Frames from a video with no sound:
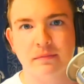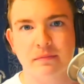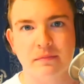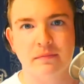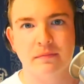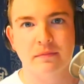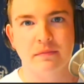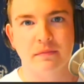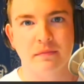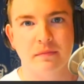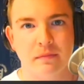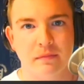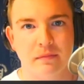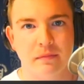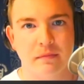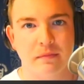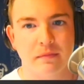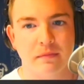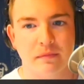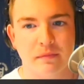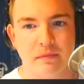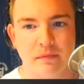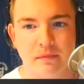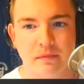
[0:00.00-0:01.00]

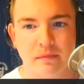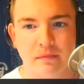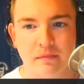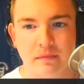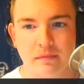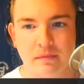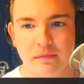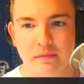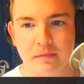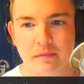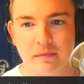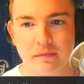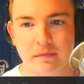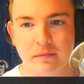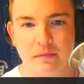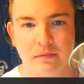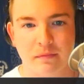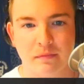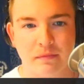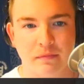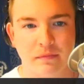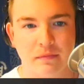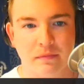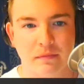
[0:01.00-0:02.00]

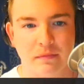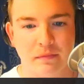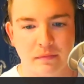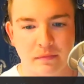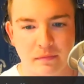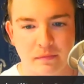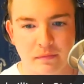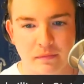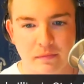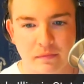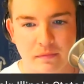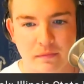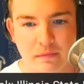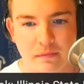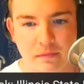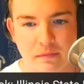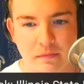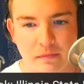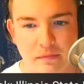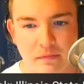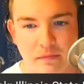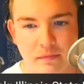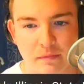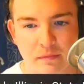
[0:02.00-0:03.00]

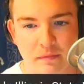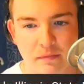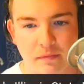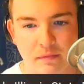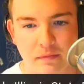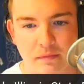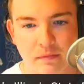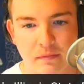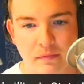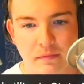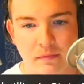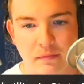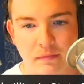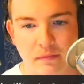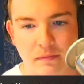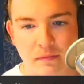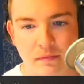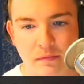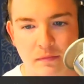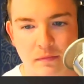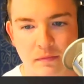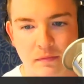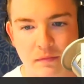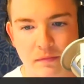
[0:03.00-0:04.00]

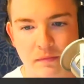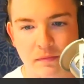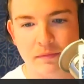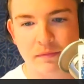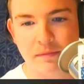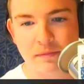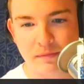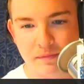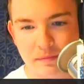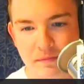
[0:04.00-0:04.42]
This person isn't speaking.